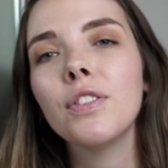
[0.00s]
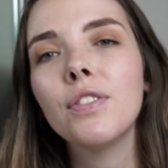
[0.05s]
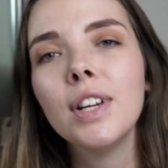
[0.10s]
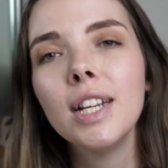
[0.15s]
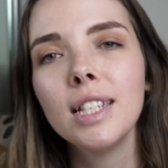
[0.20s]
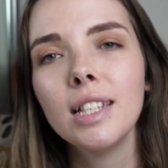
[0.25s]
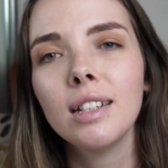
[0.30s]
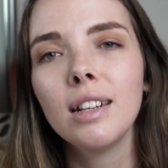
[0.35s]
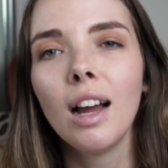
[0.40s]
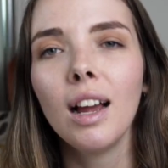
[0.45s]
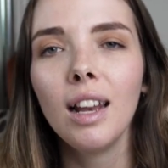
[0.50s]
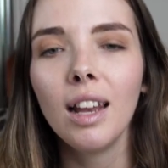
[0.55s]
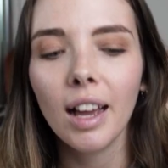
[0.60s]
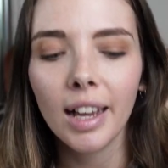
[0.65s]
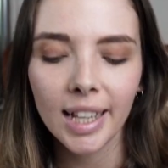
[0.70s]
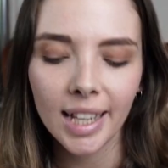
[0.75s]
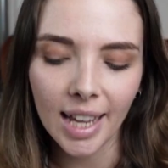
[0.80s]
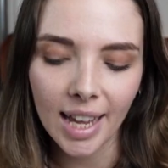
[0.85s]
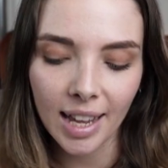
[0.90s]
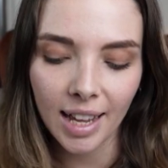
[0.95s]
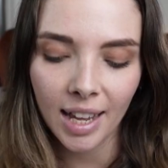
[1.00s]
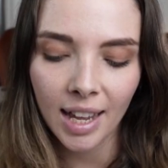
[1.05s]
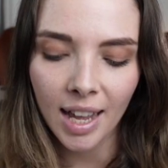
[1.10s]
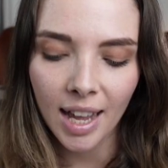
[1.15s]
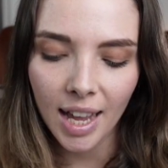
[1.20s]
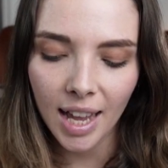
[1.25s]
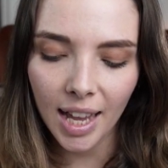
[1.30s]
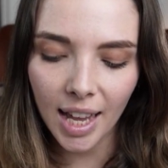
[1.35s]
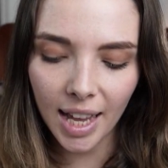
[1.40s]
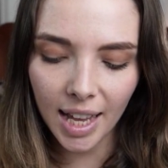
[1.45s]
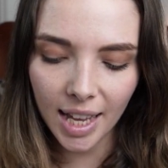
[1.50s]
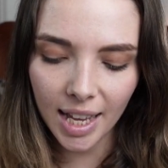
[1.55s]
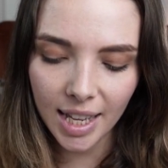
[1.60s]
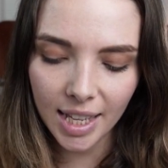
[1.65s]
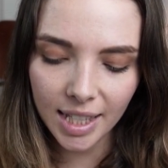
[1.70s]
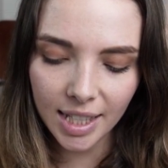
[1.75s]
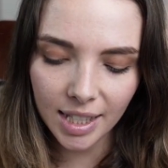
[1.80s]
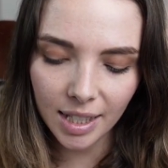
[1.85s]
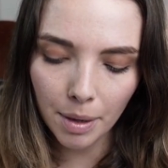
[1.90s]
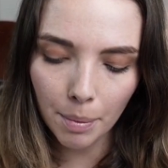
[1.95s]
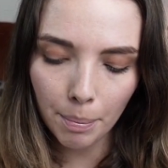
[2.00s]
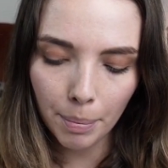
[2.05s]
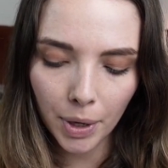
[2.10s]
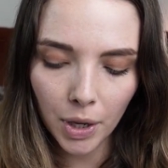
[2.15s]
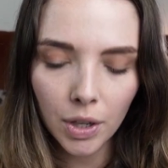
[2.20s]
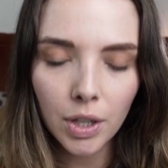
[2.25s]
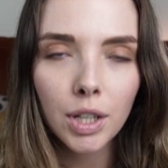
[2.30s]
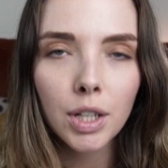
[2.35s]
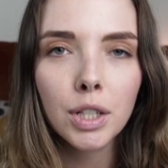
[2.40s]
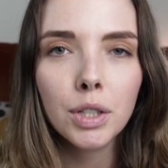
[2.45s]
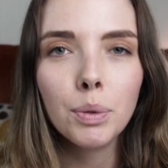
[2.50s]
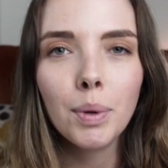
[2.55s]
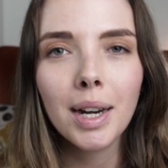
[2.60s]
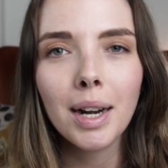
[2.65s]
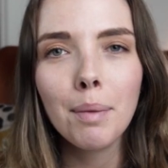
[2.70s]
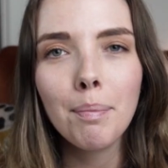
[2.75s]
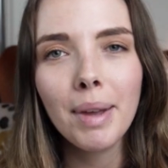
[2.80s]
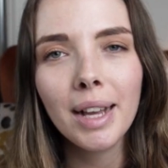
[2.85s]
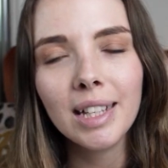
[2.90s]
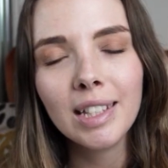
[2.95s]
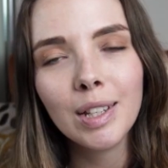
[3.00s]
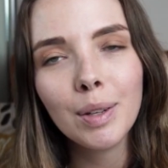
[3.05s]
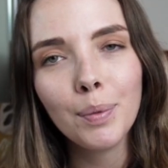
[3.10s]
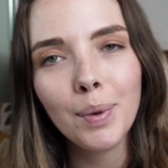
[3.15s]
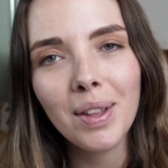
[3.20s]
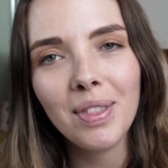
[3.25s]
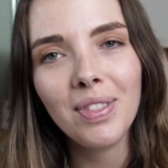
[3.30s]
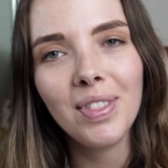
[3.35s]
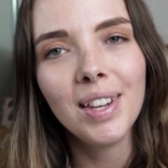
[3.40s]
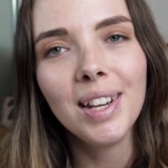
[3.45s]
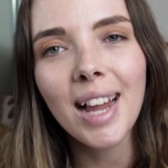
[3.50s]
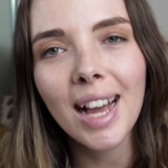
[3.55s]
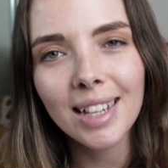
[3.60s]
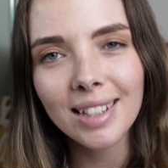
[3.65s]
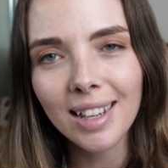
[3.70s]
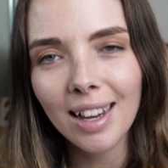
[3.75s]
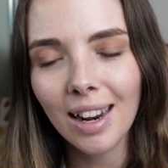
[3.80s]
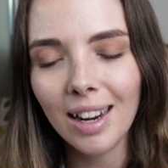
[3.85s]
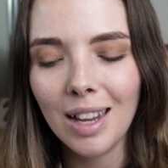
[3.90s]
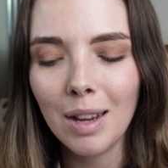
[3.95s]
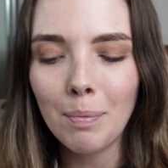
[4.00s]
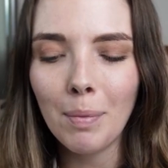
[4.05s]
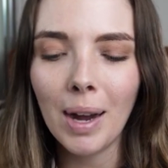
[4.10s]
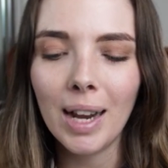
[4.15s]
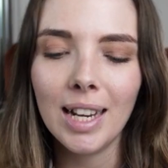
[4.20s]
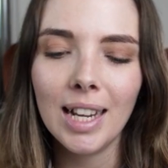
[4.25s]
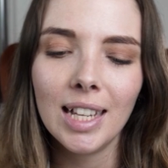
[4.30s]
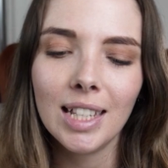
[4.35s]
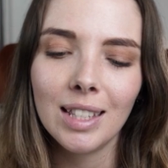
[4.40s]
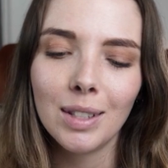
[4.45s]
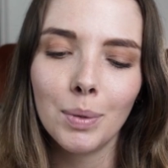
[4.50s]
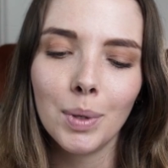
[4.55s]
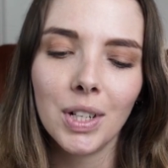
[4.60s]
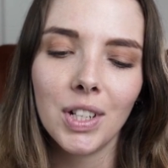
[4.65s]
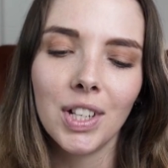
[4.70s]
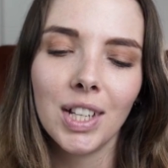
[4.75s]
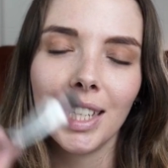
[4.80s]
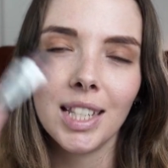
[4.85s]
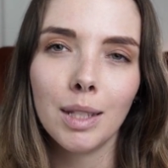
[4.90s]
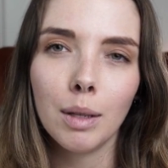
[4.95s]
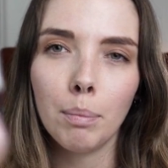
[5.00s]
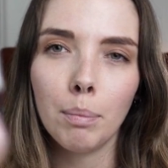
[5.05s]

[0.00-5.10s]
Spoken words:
reason I like it is because when I mix it with the next colour in my list, which is